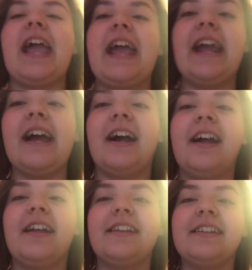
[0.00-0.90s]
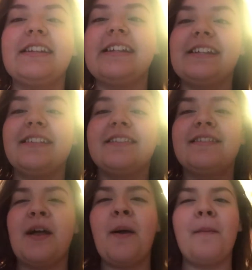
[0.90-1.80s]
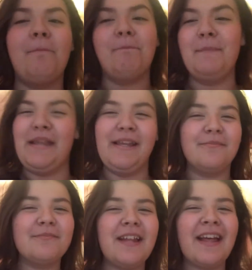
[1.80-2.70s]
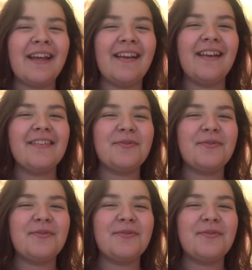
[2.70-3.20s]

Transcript: And it's meme day at